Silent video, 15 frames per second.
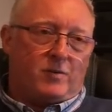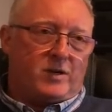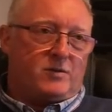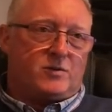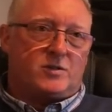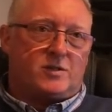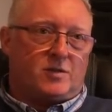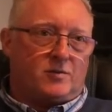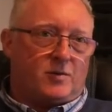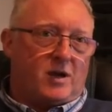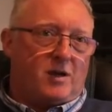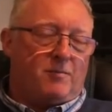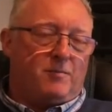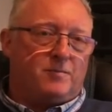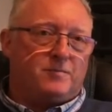We used
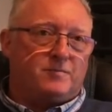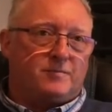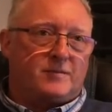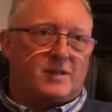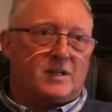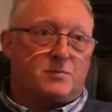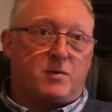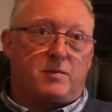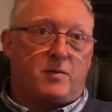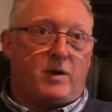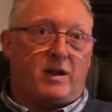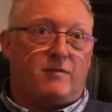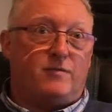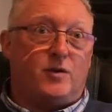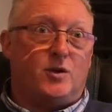to, it's probably
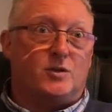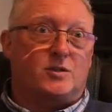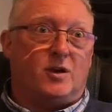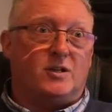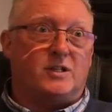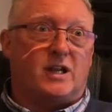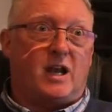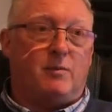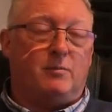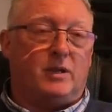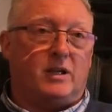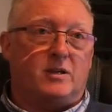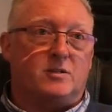when I first got into gambling,